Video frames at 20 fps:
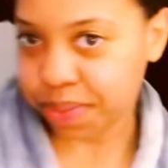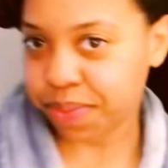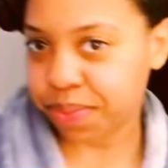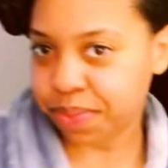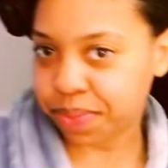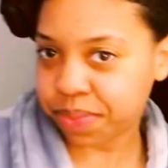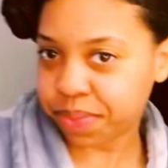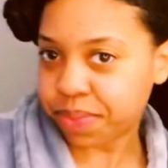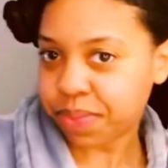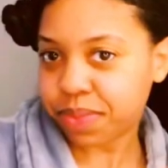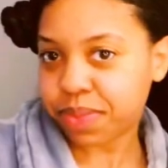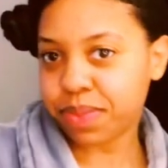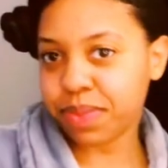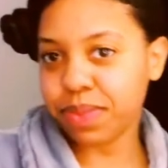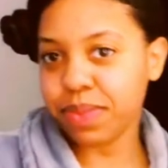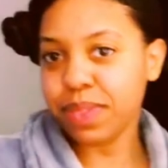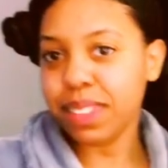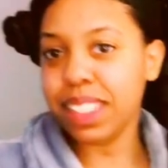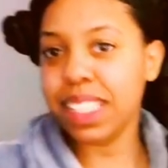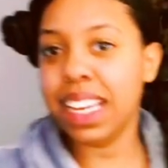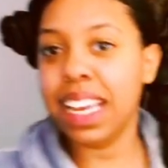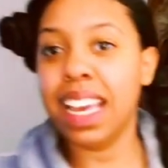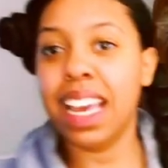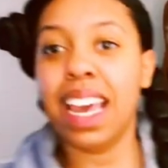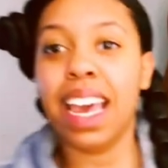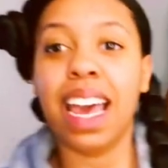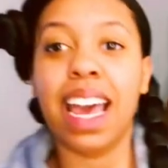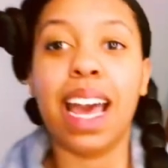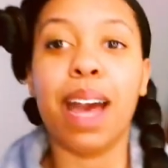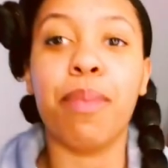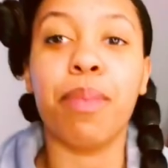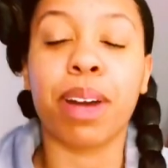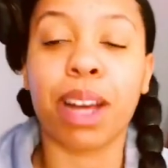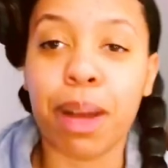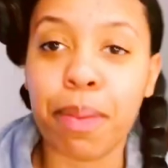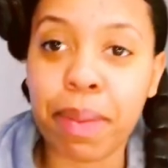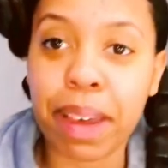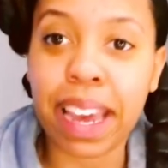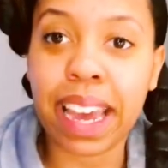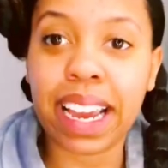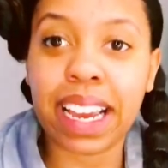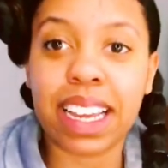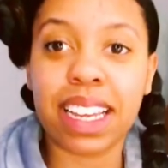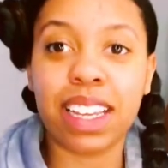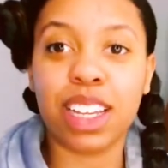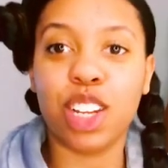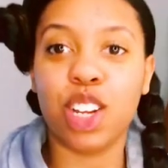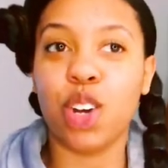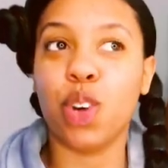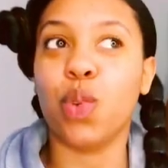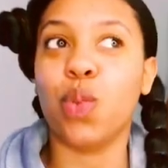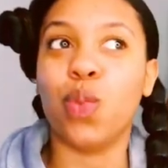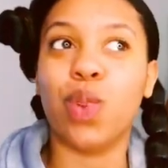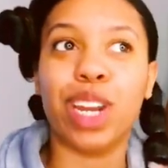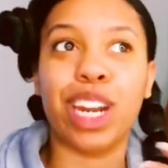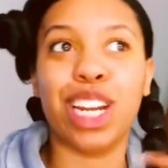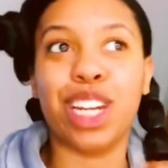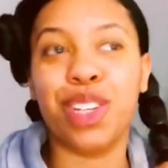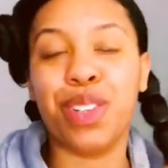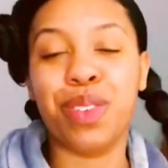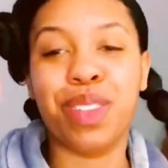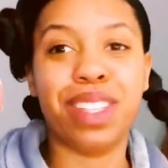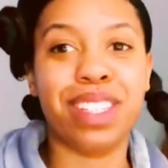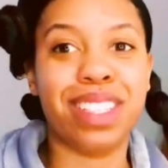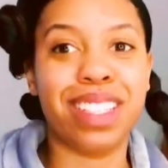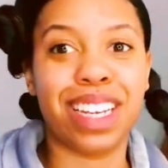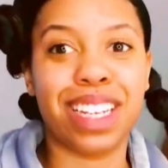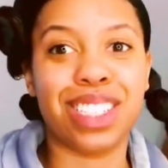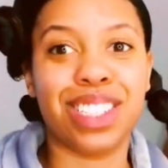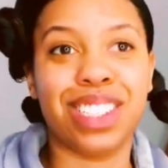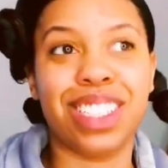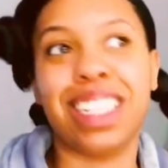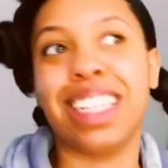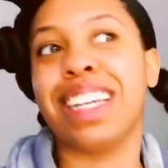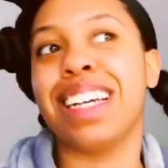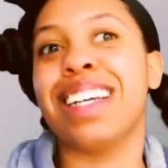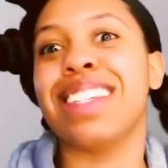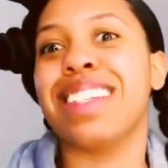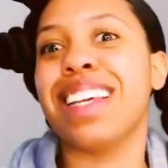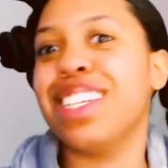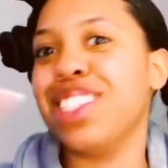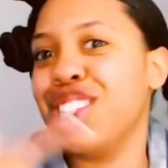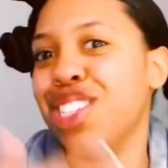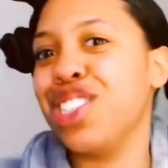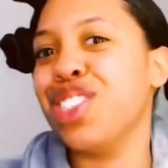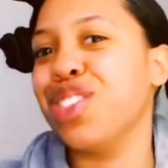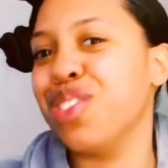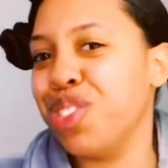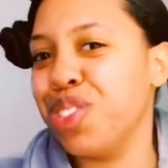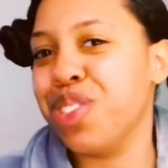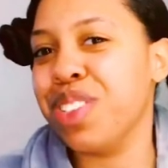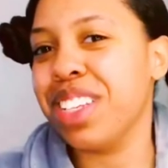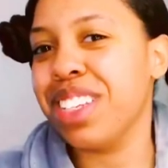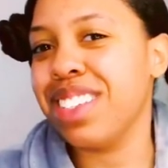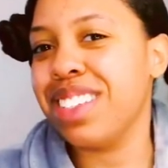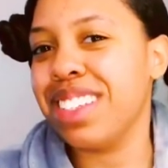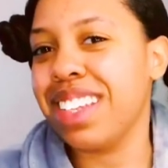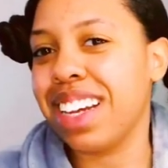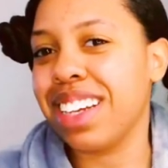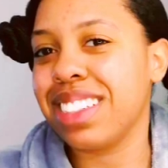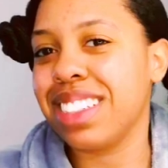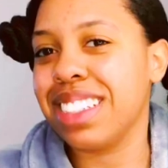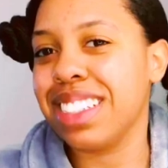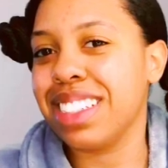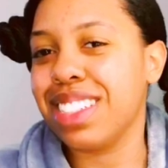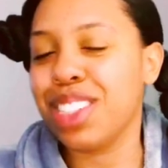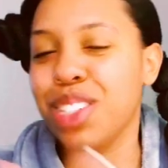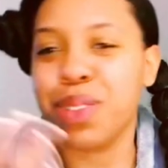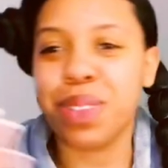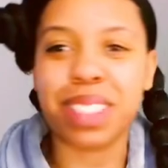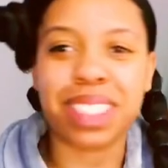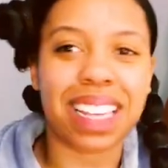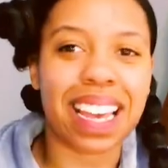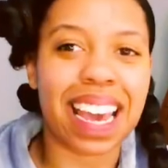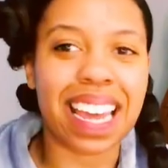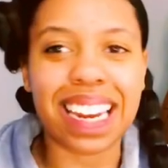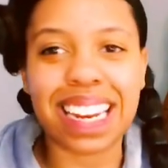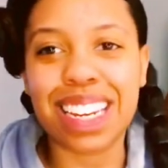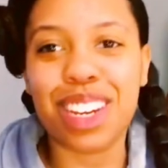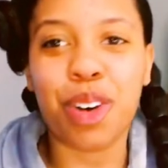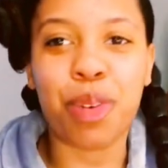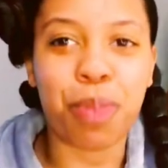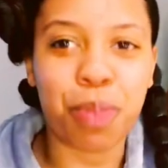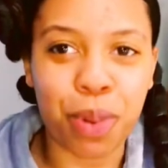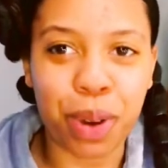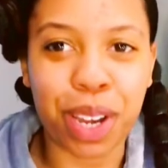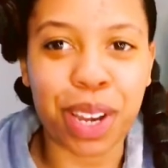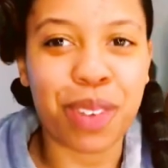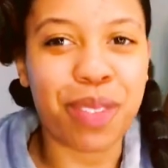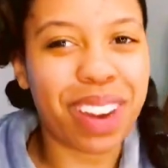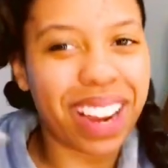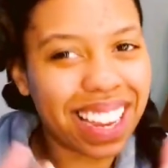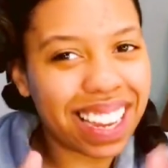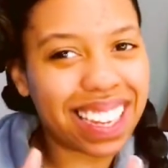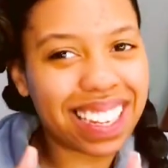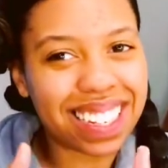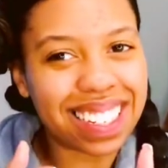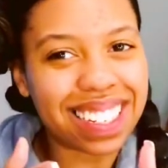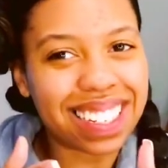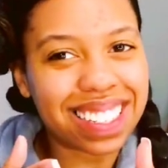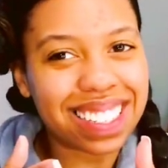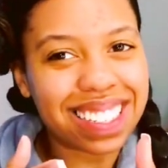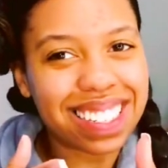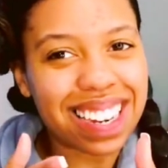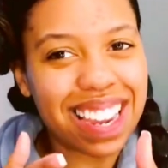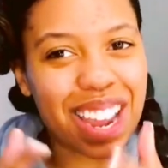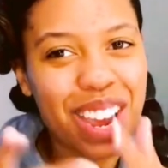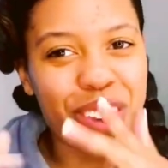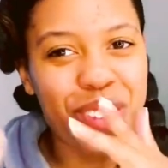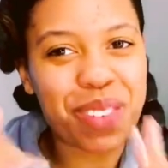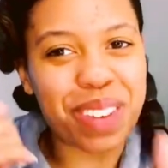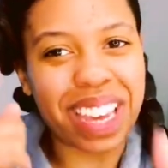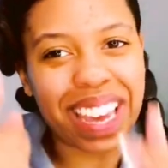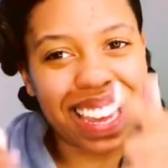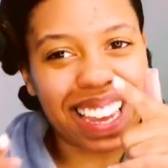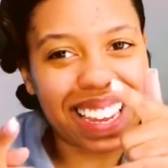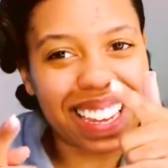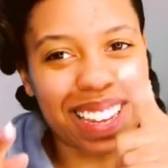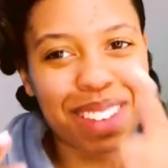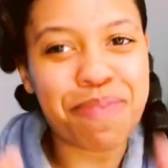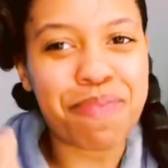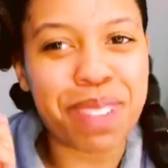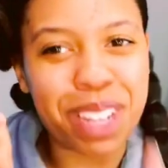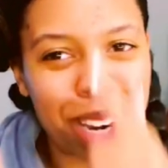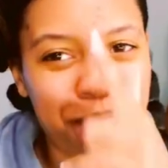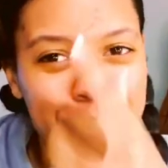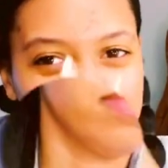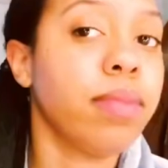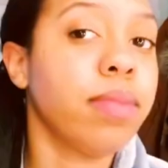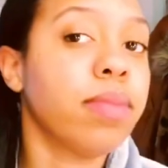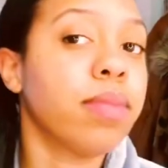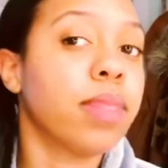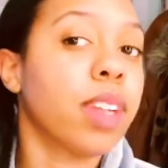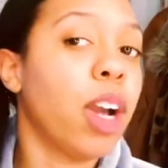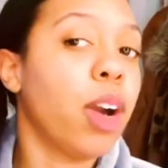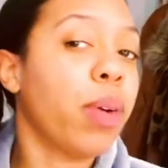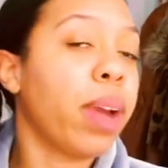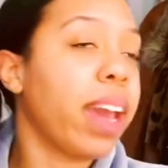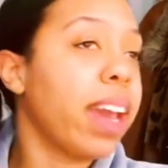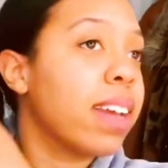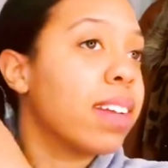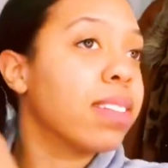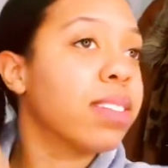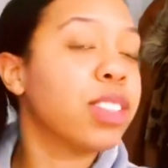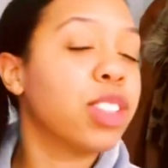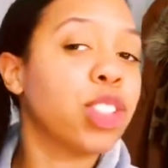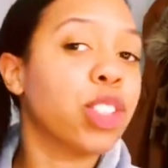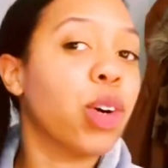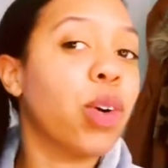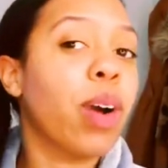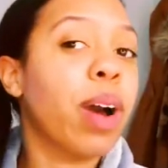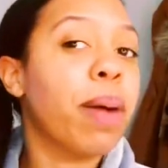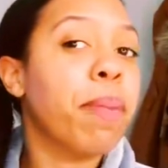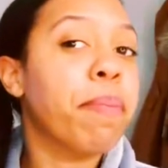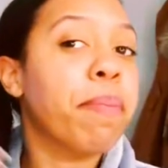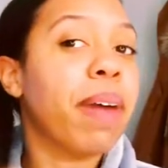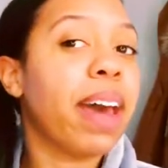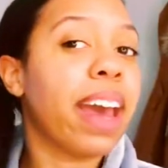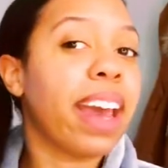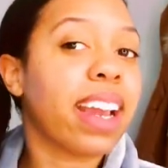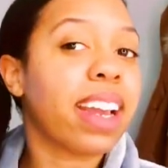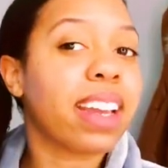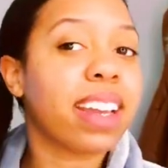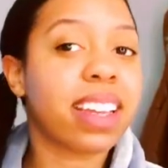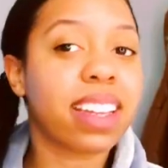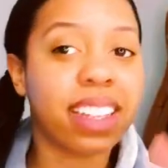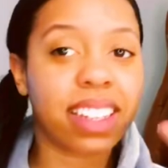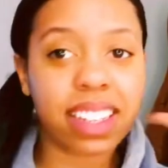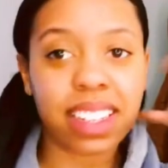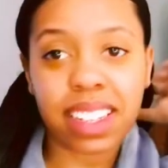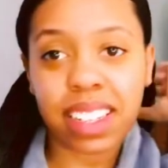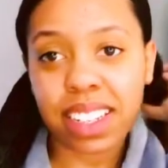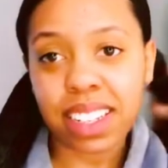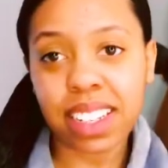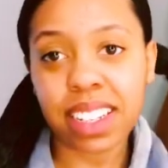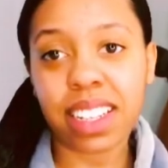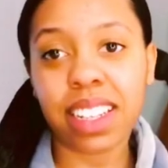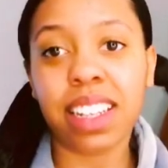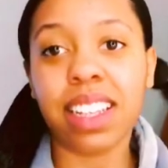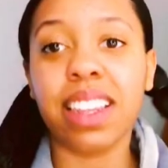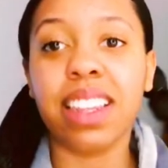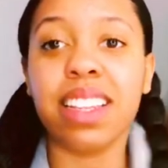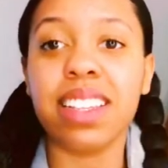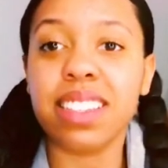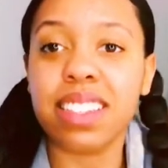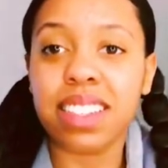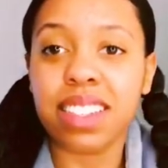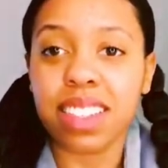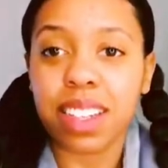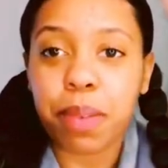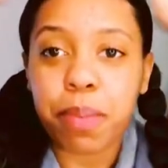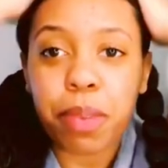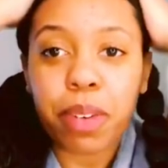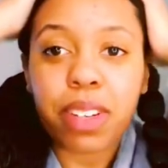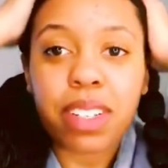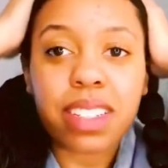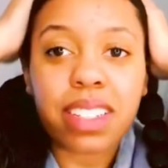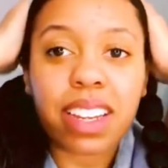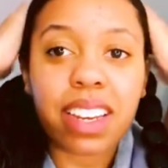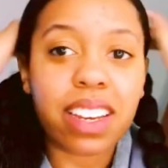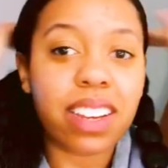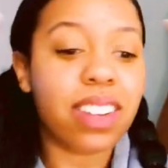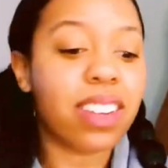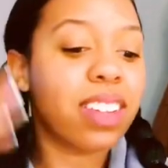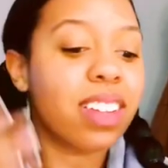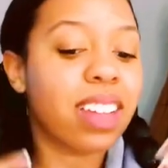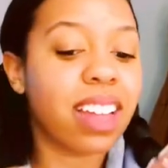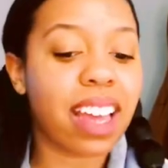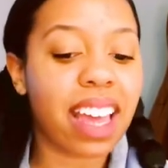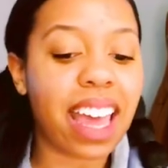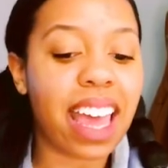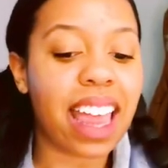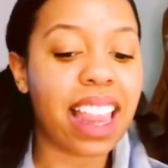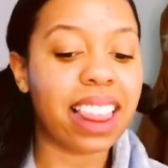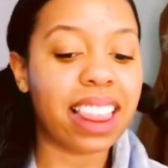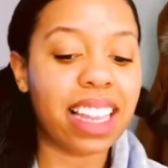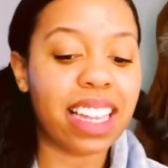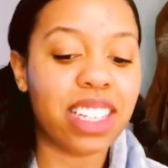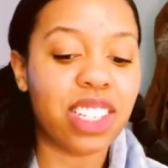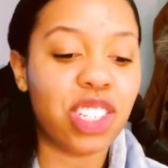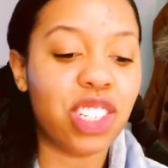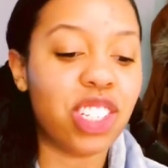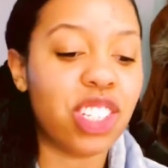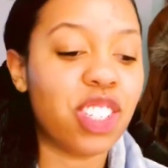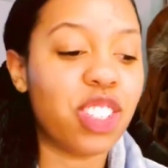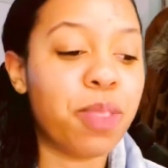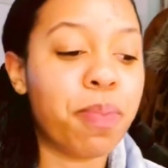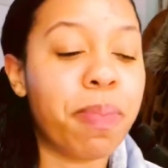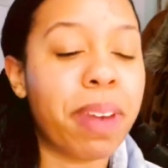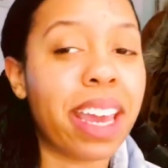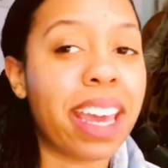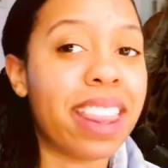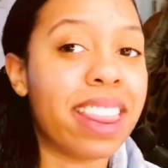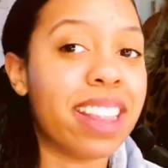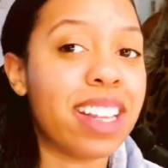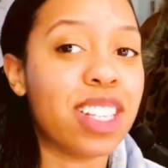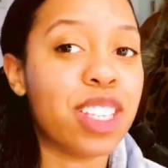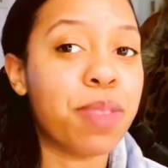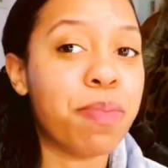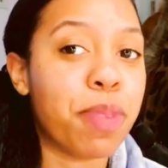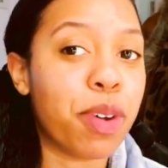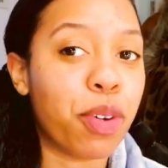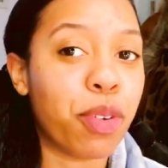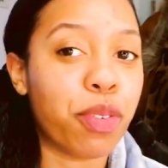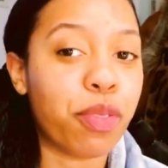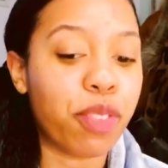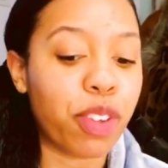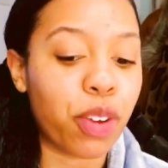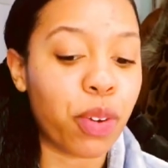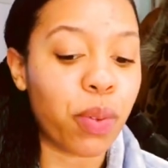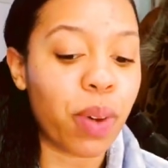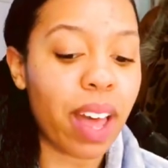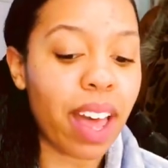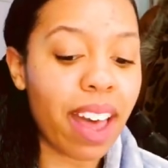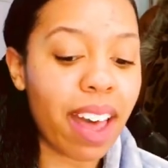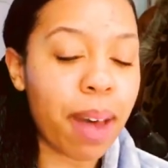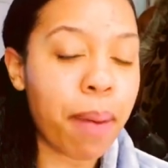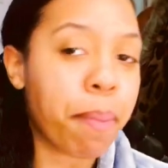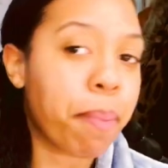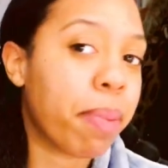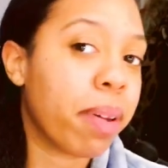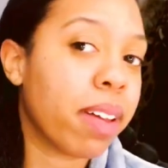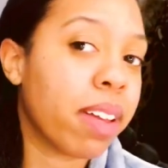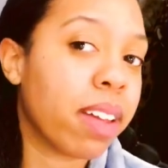I'm gonna come back when I do this section because I just showed you this section, so it's kind of no point, right? Okay, BRB. Okay, so I'm back. This is in the ponytail. Let's just band this milfoil up.